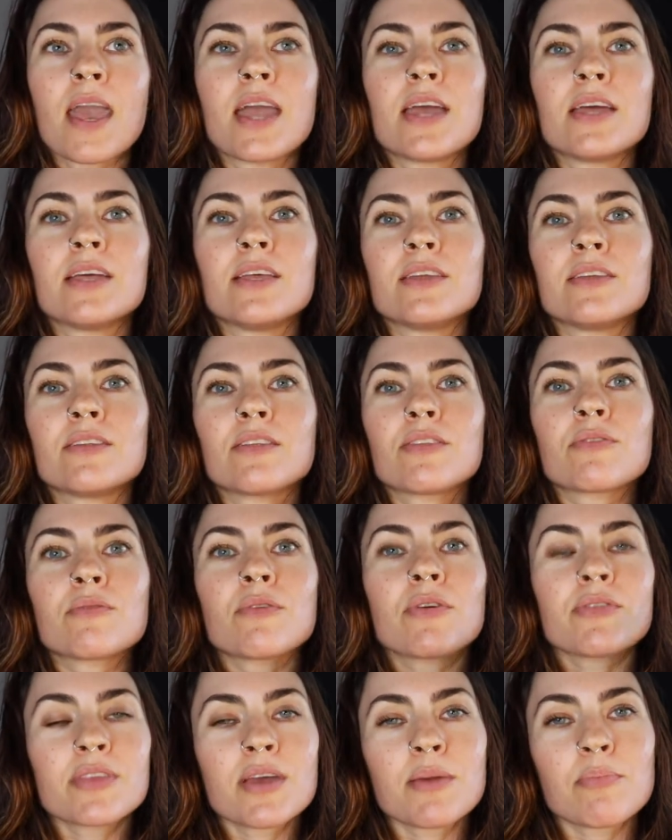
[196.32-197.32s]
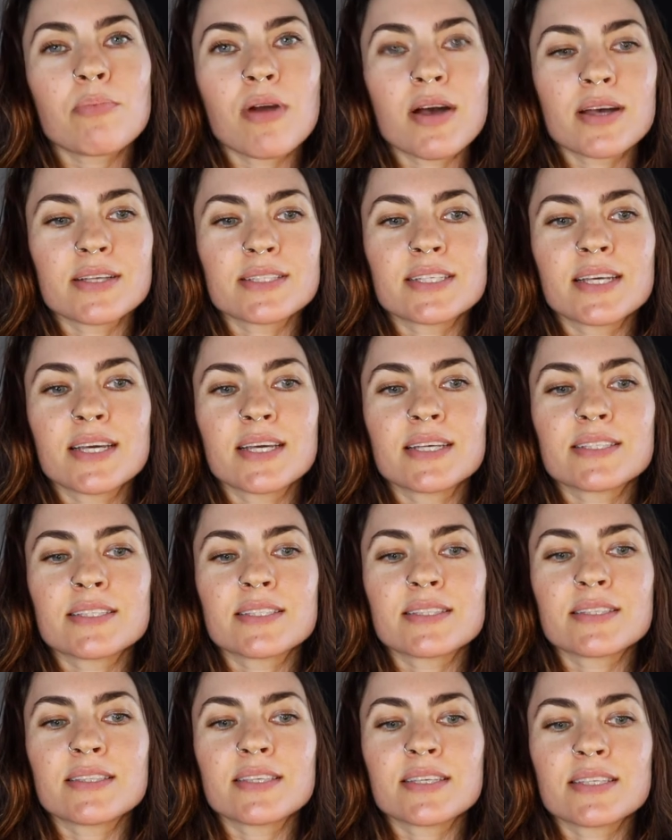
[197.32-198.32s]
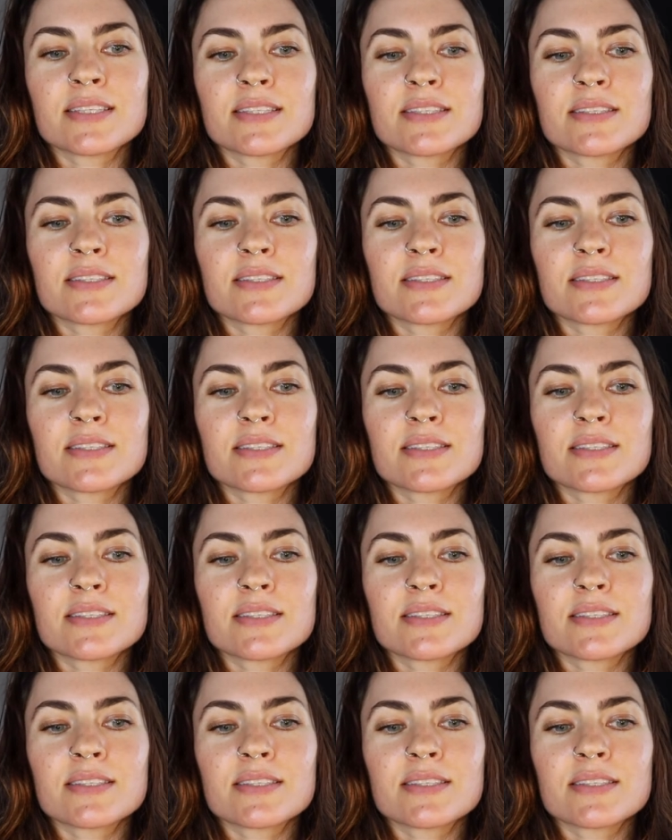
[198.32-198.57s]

And throughout that process, this